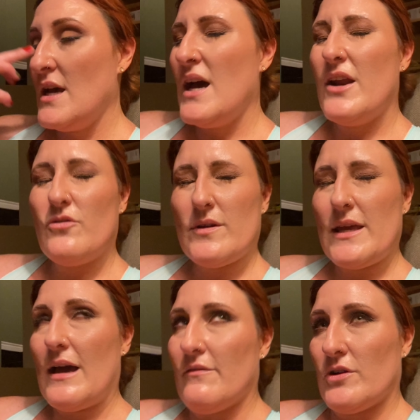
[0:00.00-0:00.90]
I don't really
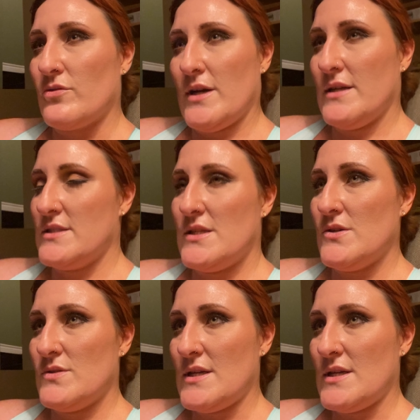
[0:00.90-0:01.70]
have a great excuse.